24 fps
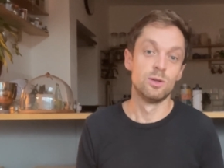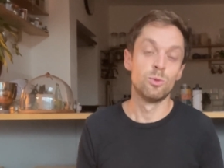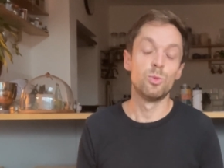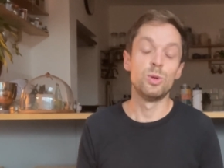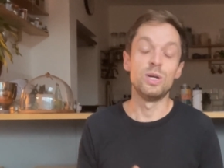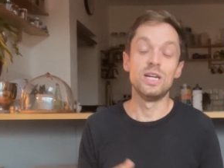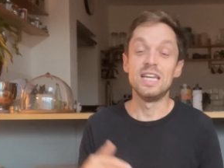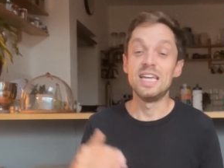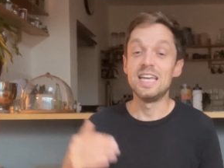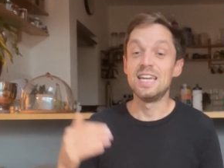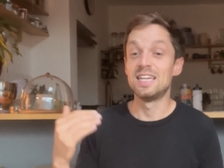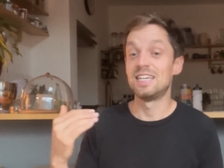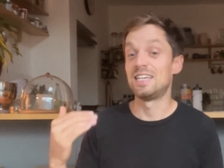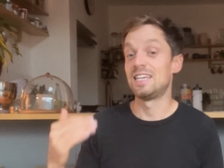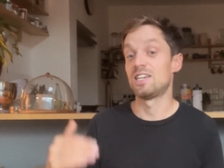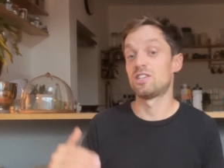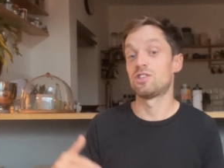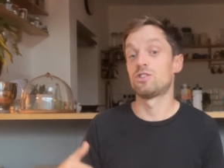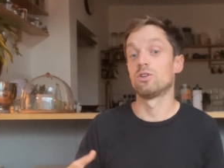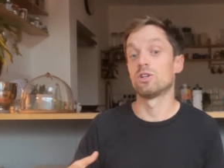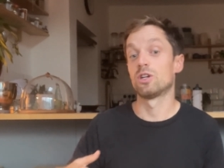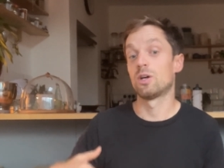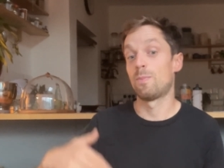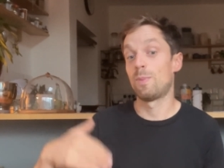We need
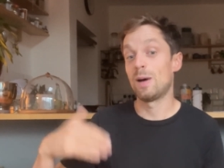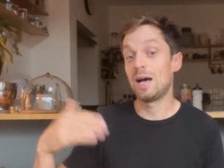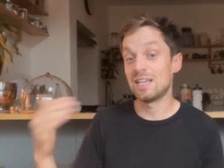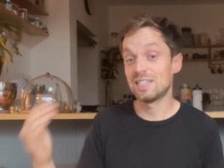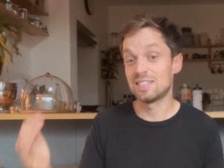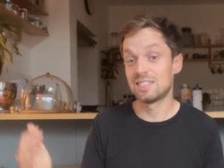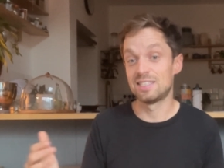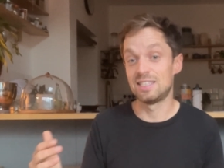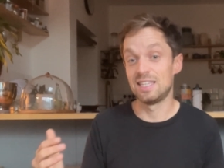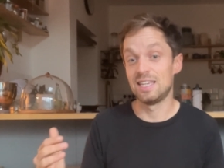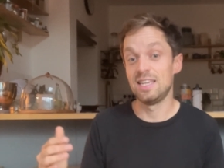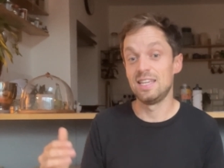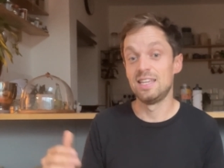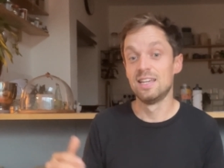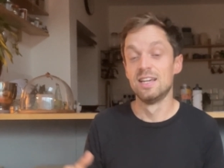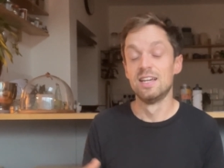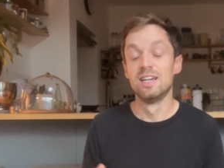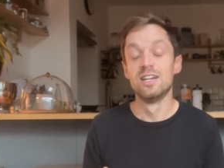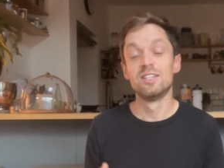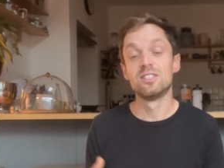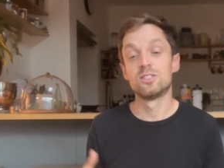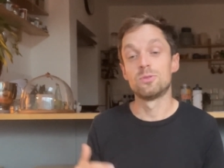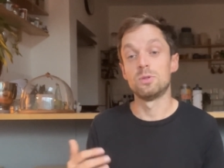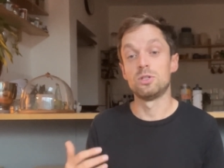additional capacity
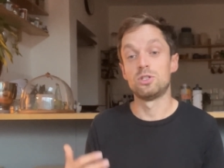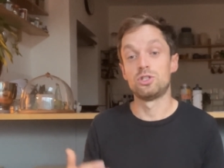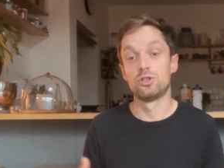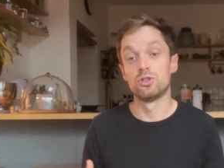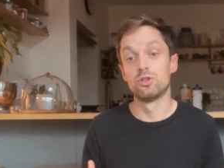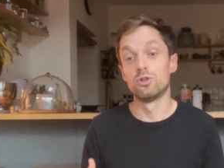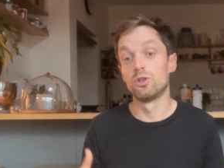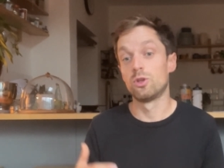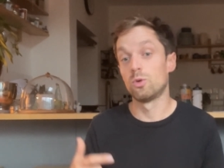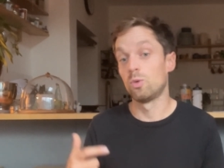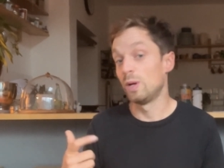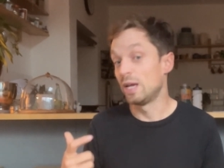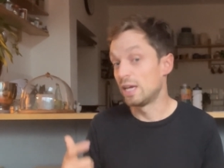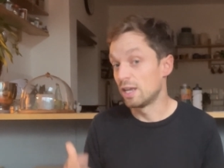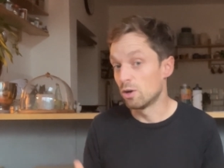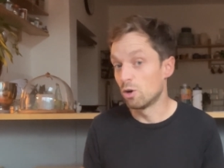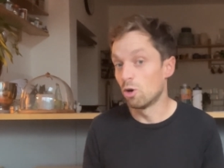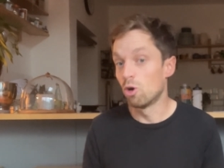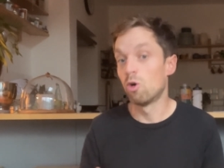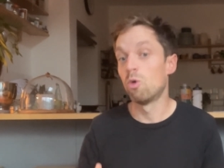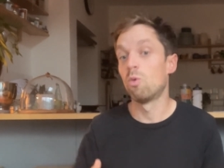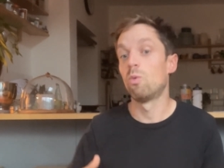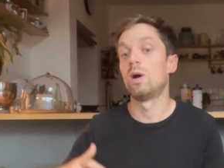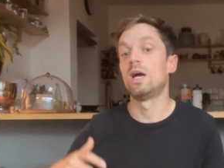to ensure that we can
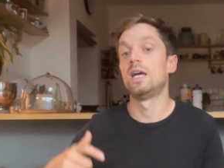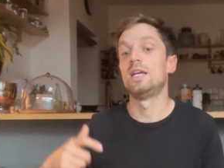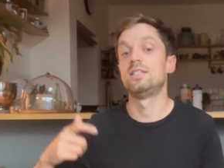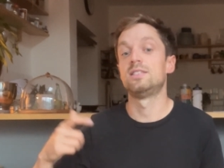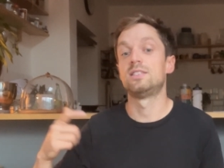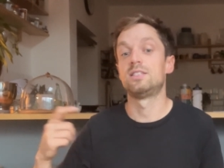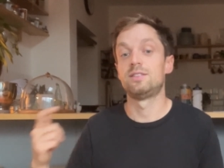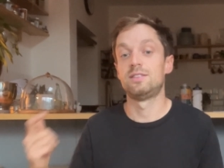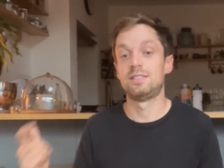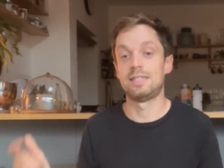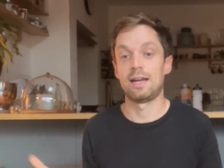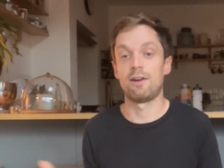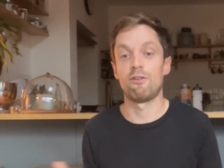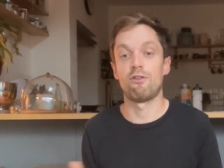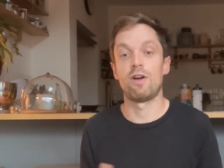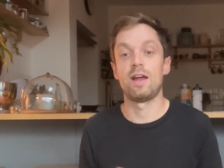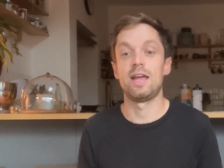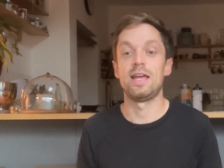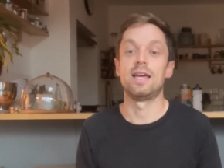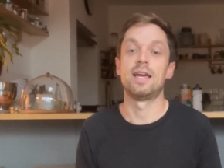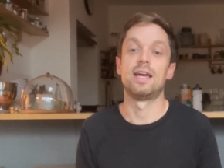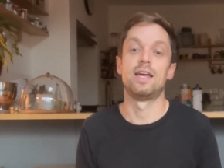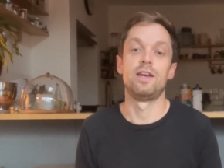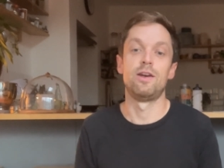always
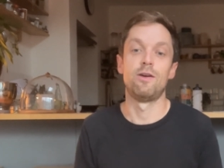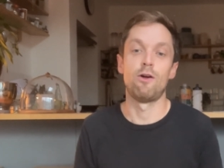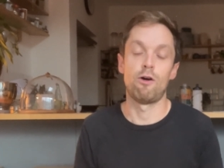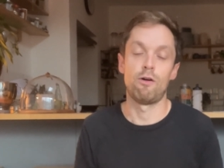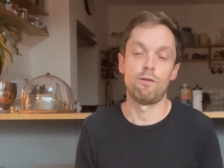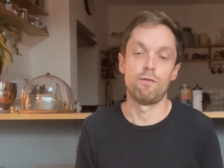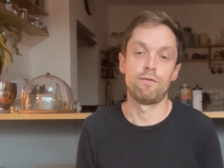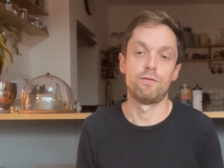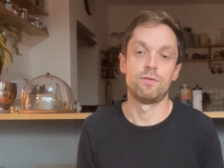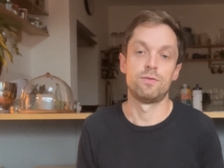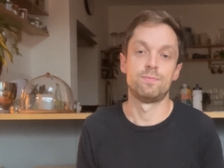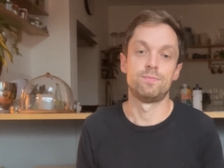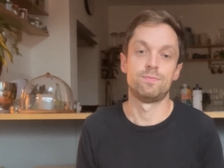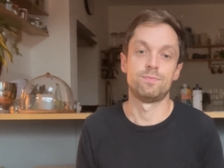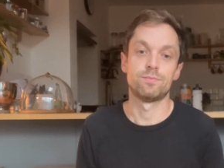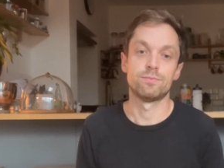generate enough,